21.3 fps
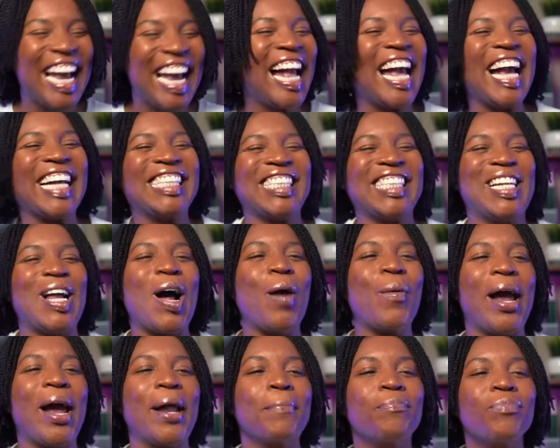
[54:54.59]
Excellent. All
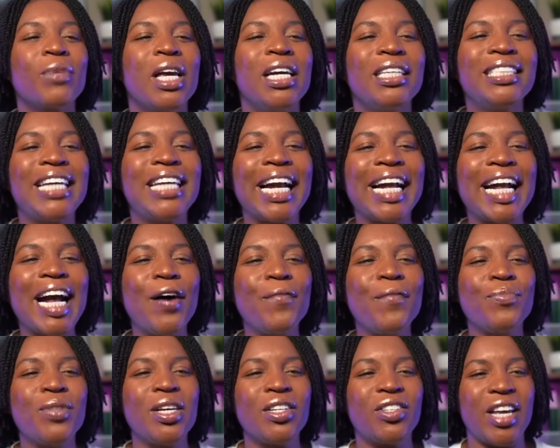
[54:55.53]
right. Check
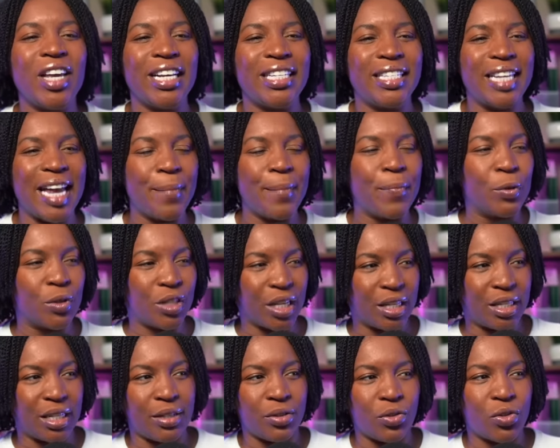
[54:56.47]
out this example
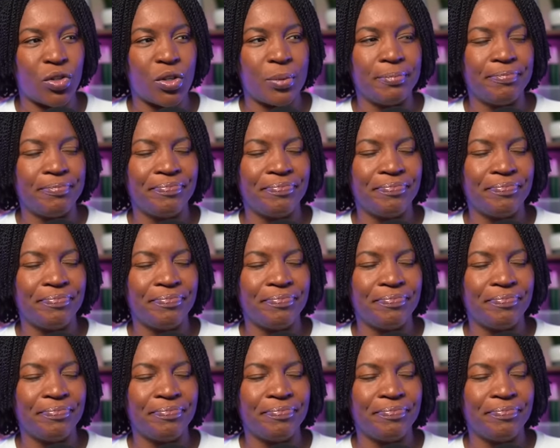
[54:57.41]
sentence.